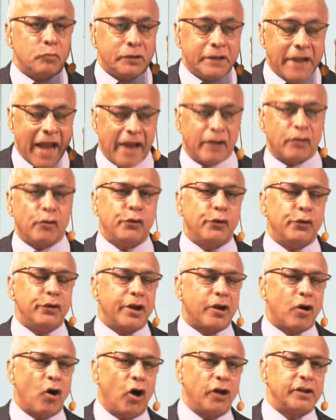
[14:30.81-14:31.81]
nano
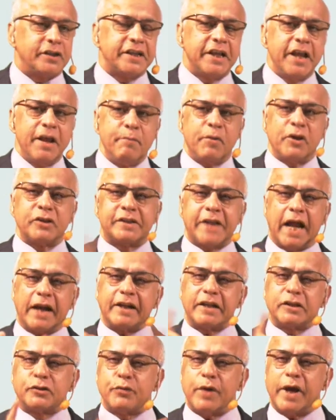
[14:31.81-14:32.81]
unicorns, because that
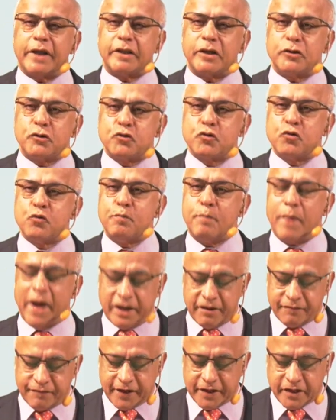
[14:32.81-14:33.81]
is where the true
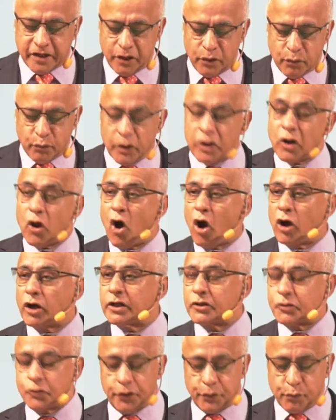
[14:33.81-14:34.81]
benefit will occur
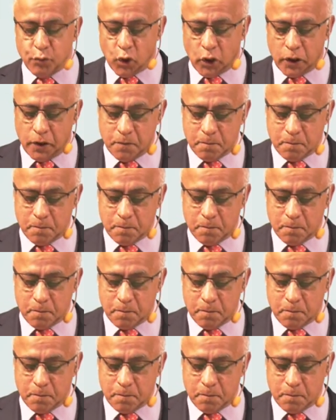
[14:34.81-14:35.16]
to the world.